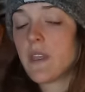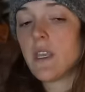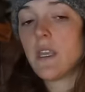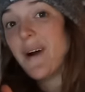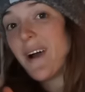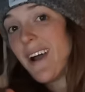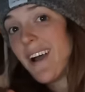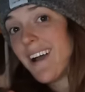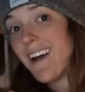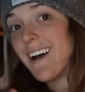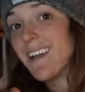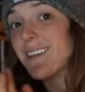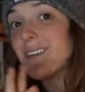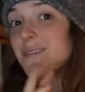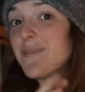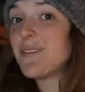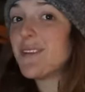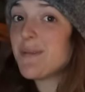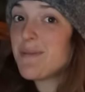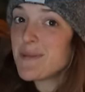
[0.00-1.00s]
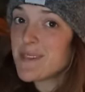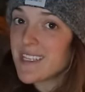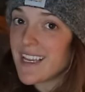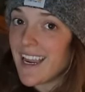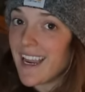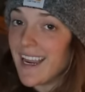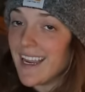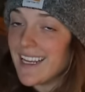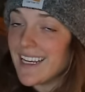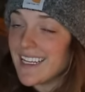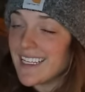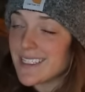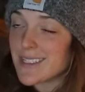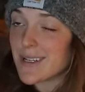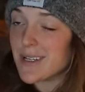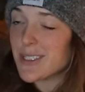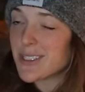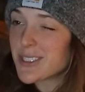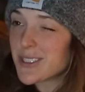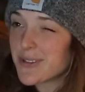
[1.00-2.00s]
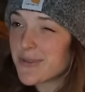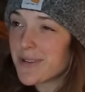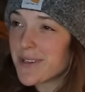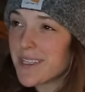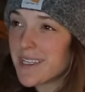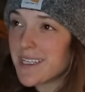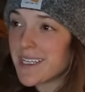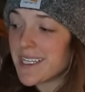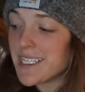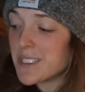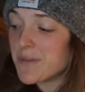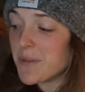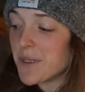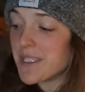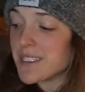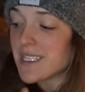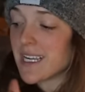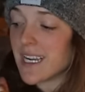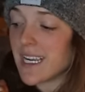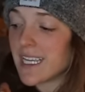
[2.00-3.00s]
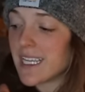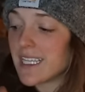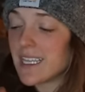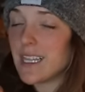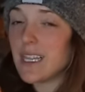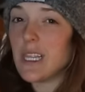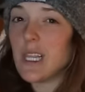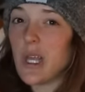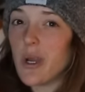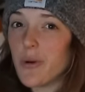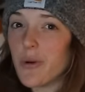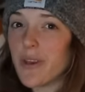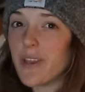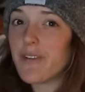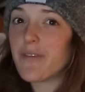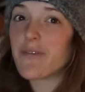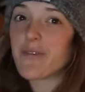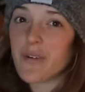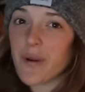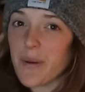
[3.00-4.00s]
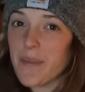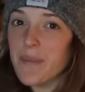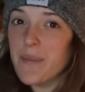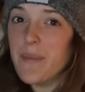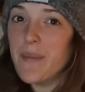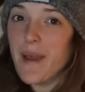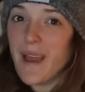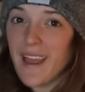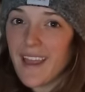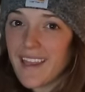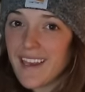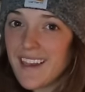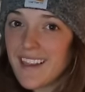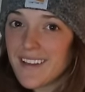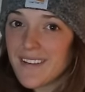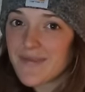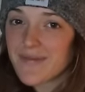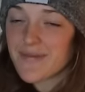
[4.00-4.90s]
But on the flip side, it's also really nice because I can load it from bed.